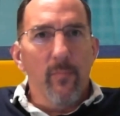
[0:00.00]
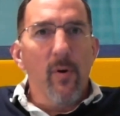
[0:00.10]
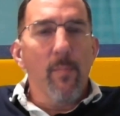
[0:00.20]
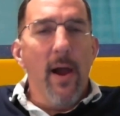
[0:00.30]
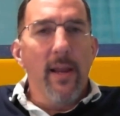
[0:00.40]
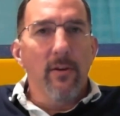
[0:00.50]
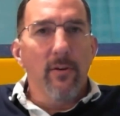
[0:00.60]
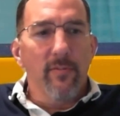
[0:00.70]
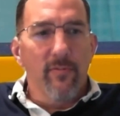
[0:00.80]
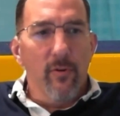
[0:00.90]

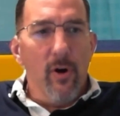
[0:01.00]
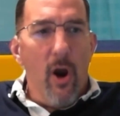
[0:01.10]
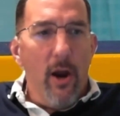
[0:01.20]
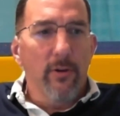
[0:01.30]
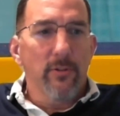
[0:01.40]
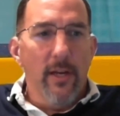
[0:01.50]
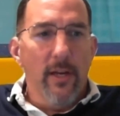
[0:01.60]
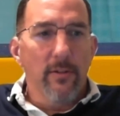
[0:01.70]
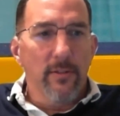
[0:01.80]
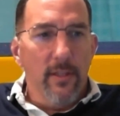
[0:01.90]
reminder for our
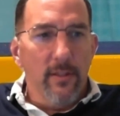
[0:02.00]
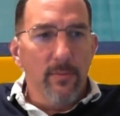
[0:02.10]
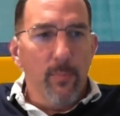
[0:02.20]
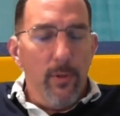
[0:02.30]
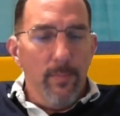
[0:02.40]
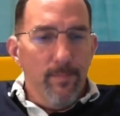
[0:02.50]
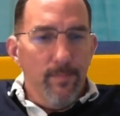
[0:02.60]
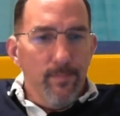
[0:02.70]
trainers at this point.